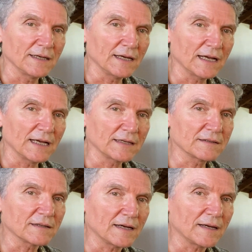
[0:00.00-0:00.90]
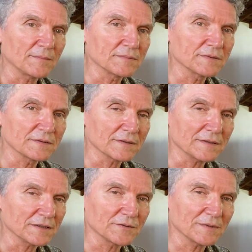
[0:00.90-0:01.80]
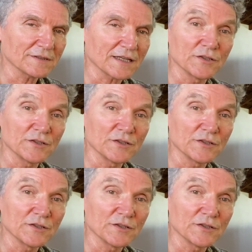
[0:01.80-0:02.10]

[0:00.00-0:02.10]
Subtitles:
And it's almost like a